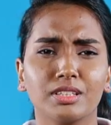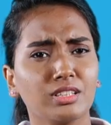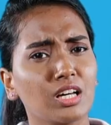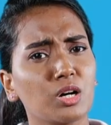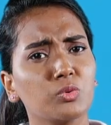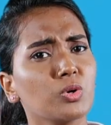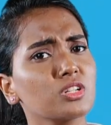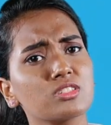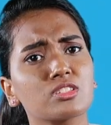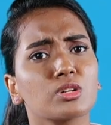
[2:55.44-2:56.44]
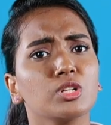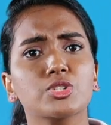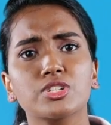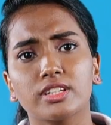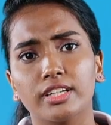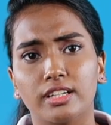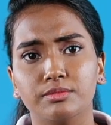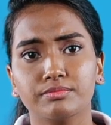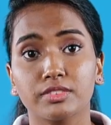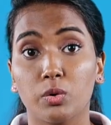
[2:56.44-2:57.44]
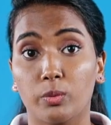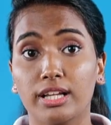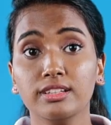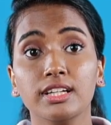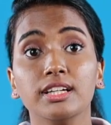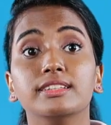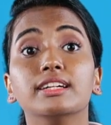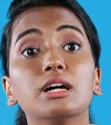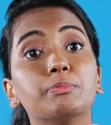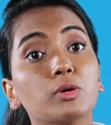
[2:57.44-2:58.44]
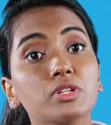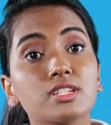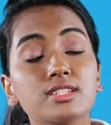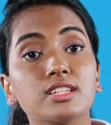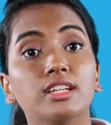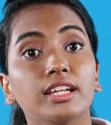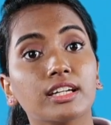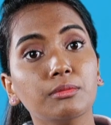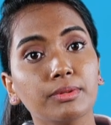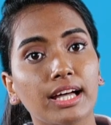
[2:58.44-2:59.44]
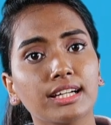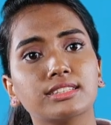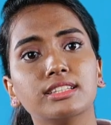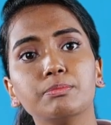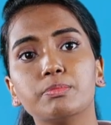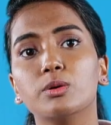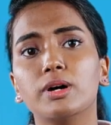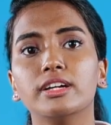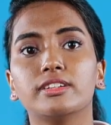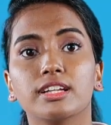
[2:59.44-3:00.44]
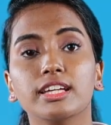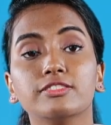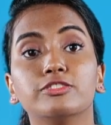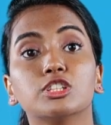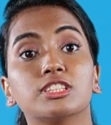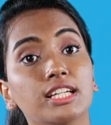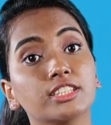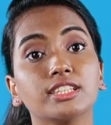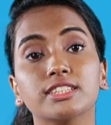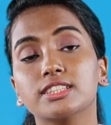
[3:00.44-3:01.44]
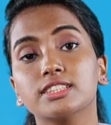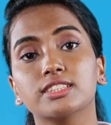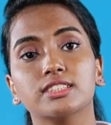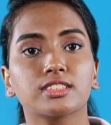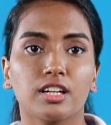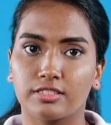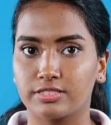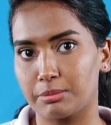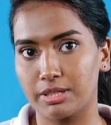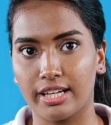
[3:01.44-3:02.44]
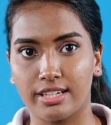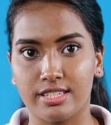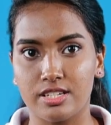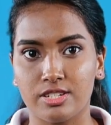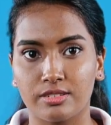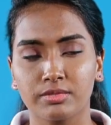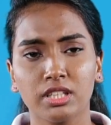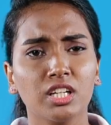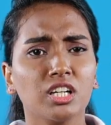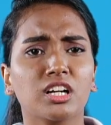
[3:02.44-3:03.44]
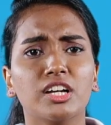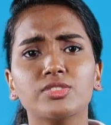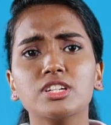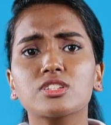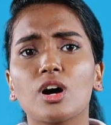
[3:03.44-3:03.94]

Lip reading: Now, what is the solution here? Well, there are provisions in income tax that provide relief for such instances of double taxation. Countries